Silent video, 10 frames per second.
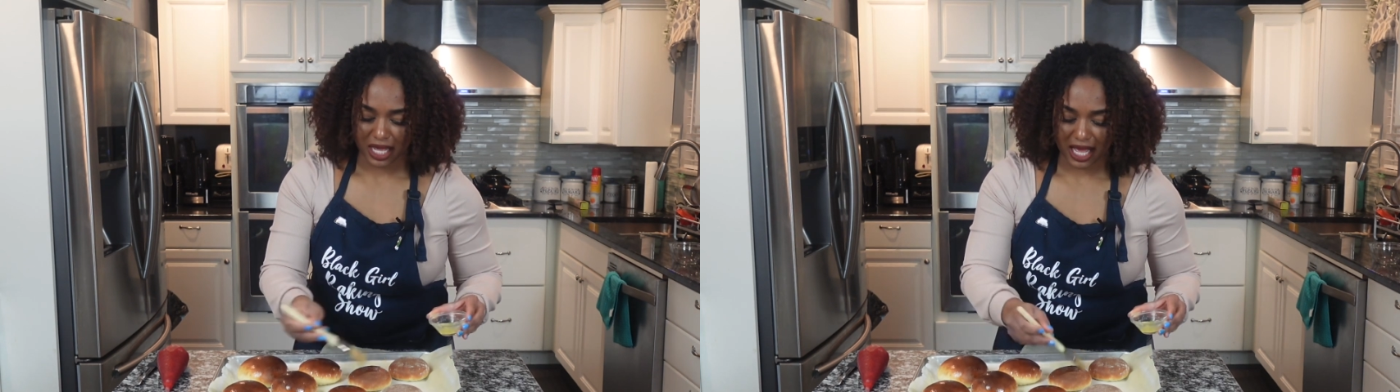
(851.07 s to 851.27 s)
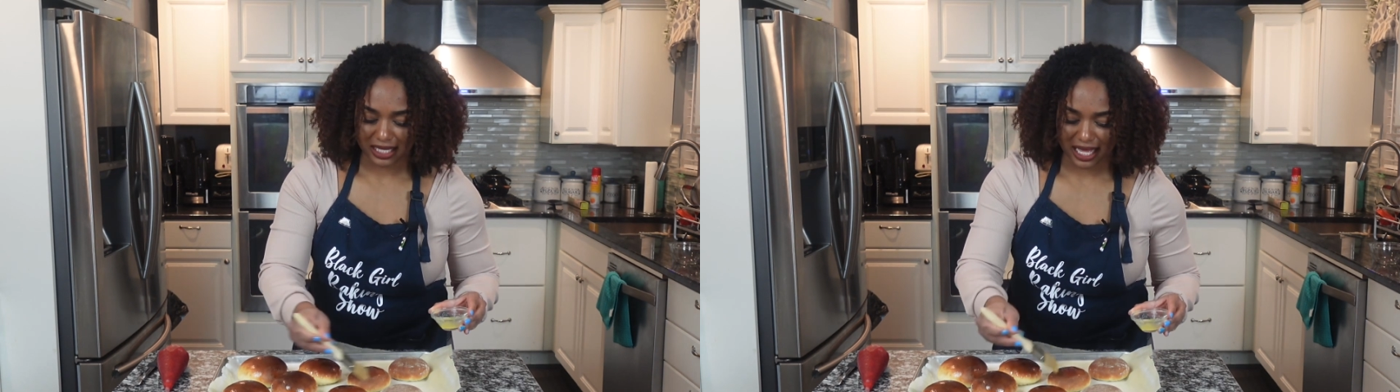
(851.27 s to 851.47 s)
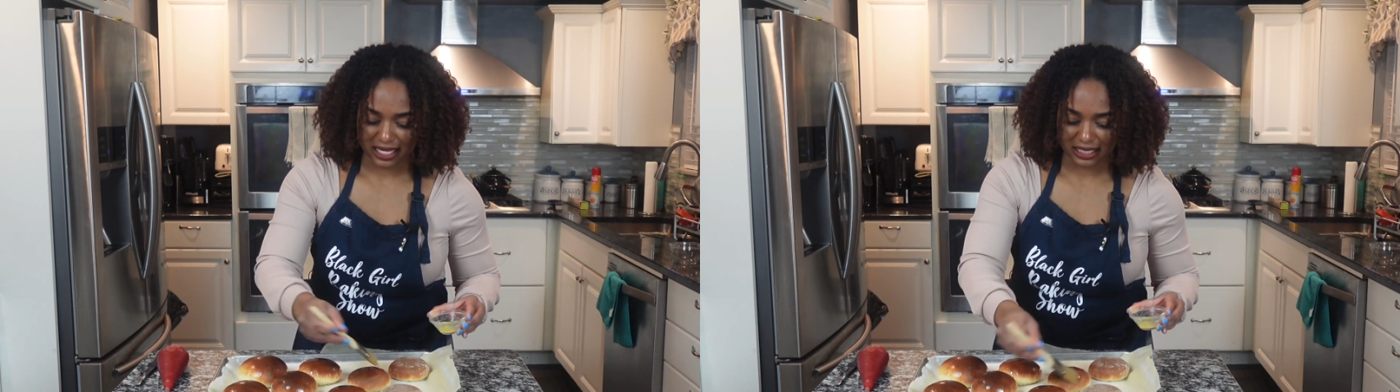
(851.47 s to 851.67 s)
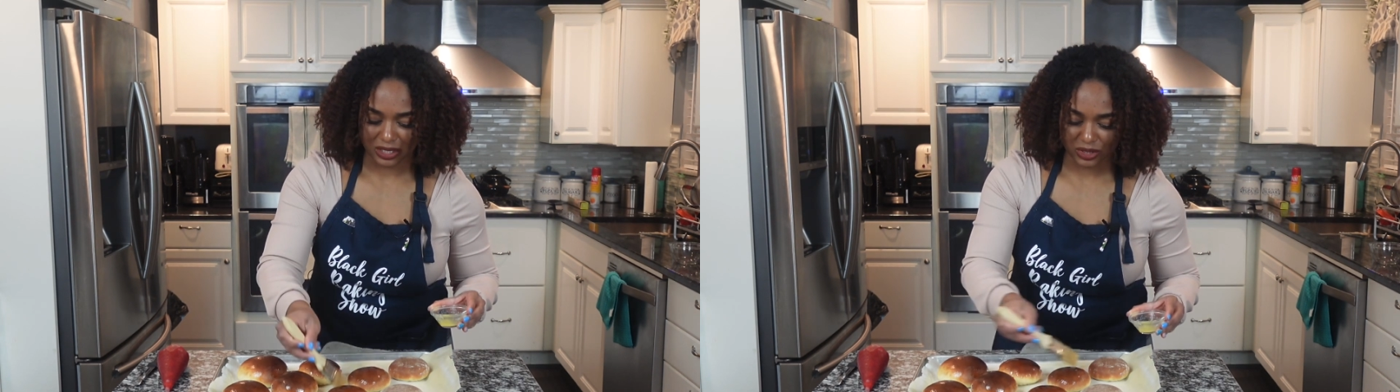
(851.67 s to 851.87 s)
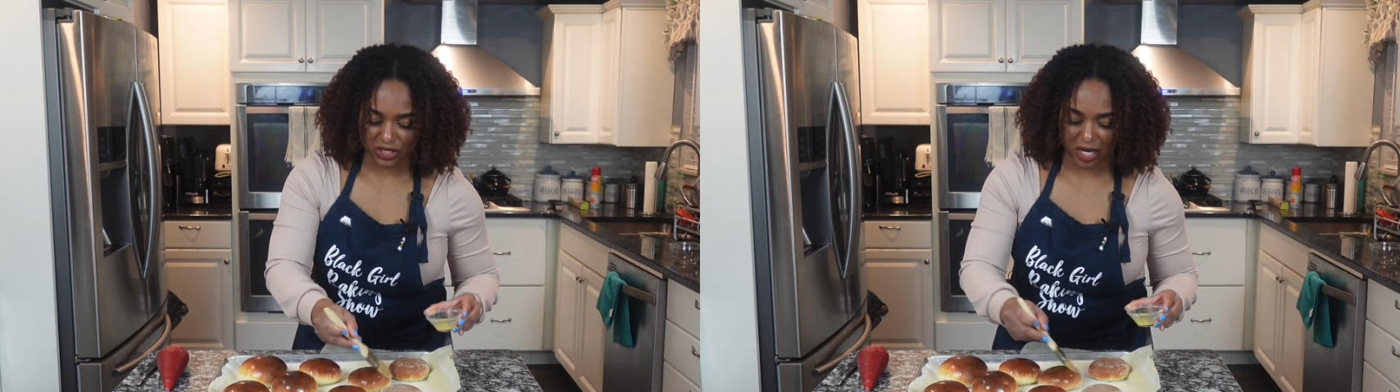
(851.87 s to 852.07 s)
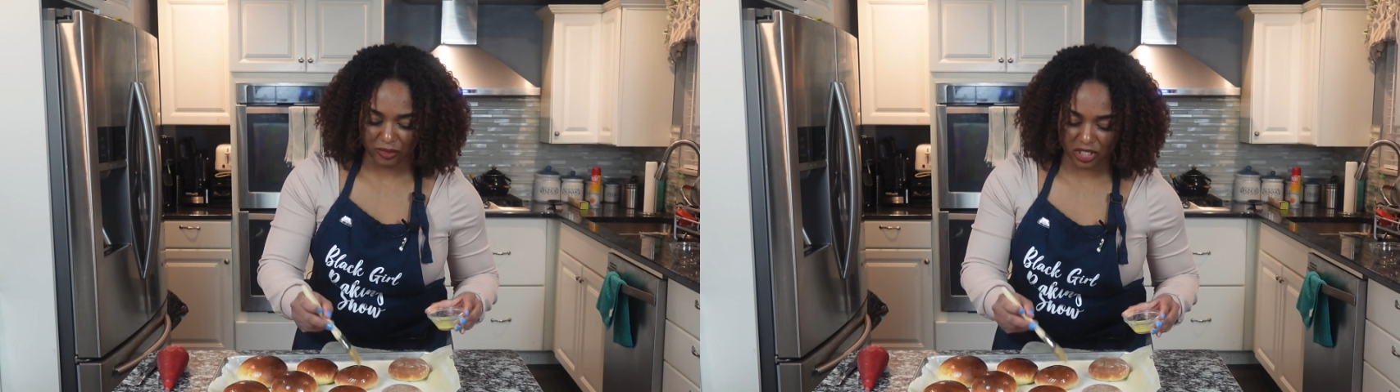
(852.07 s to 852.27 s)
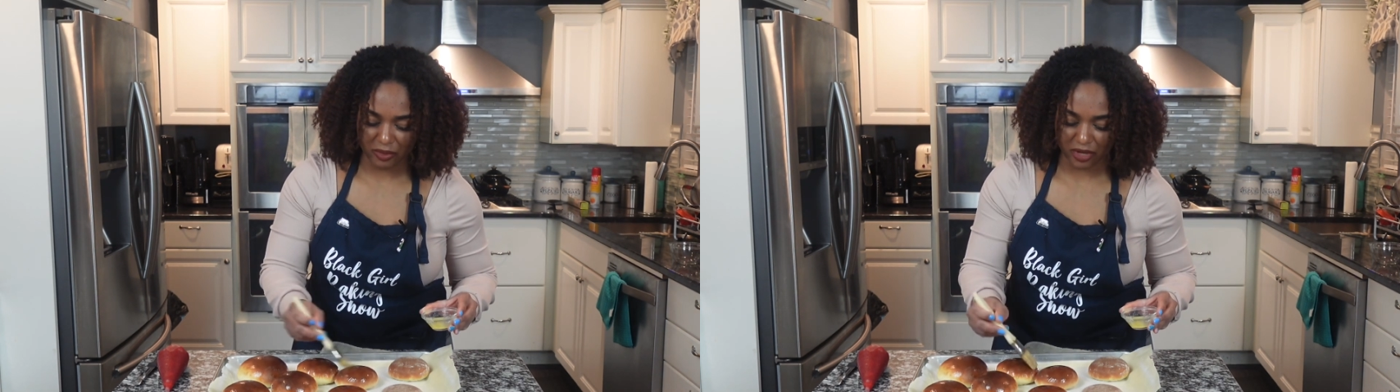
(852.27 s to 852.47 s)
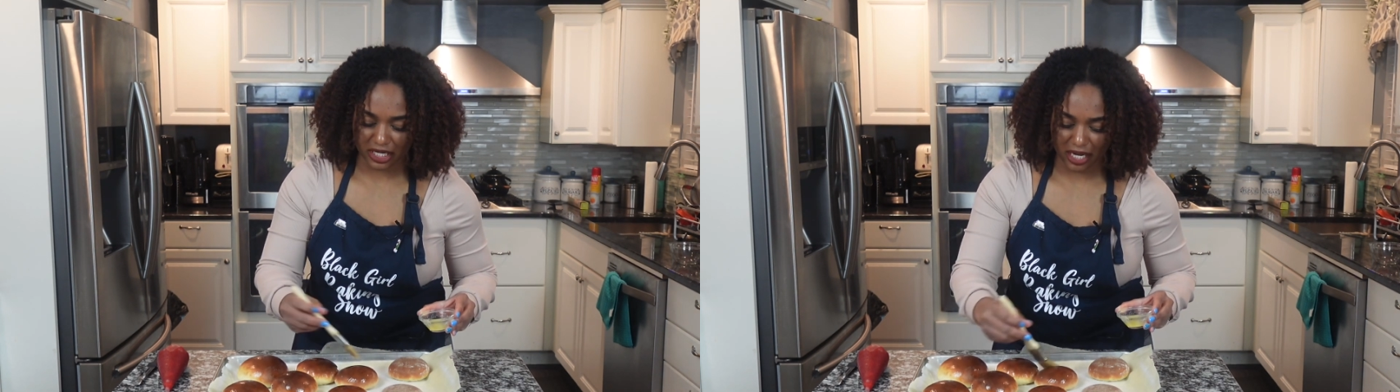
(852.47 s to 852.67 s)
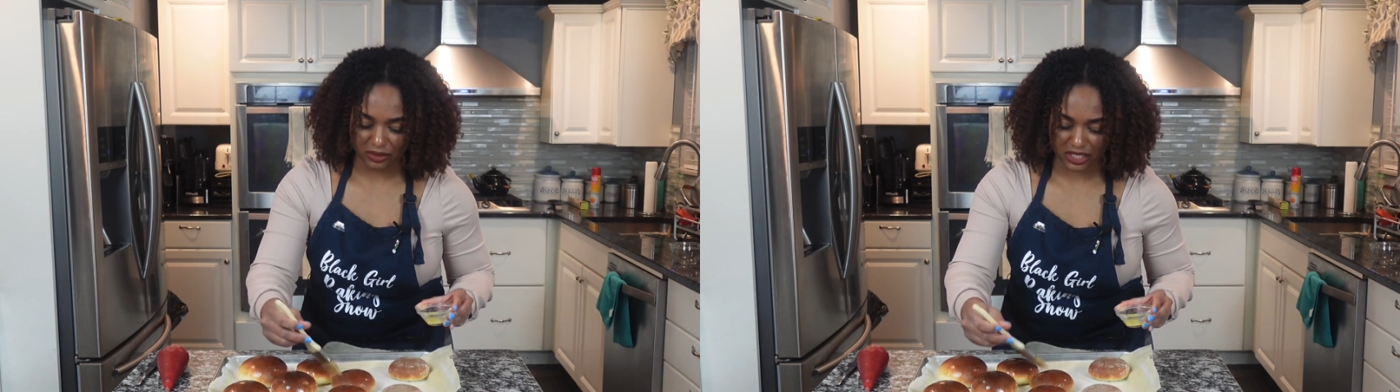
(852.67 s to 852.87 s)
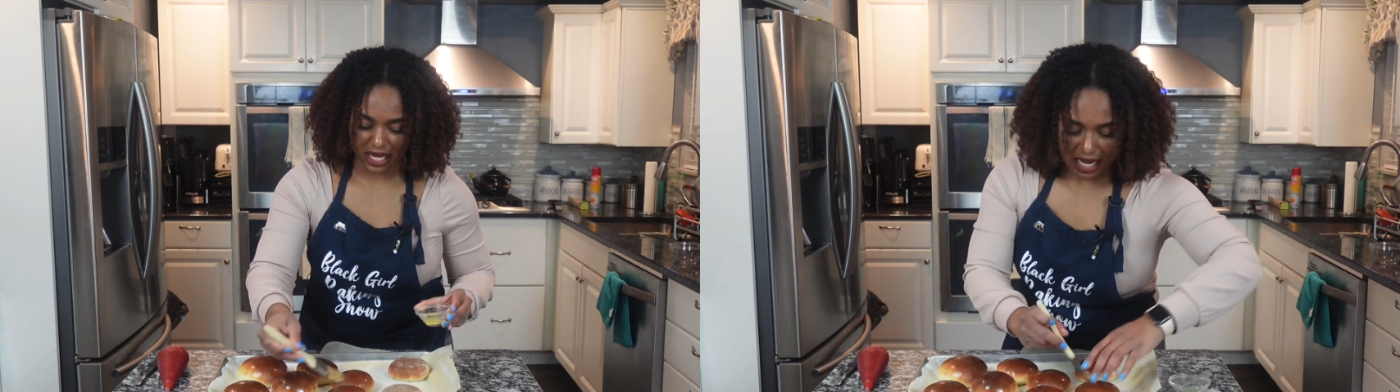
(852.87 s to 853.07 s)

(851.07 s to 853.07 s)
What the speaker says: I like a little something on the outside.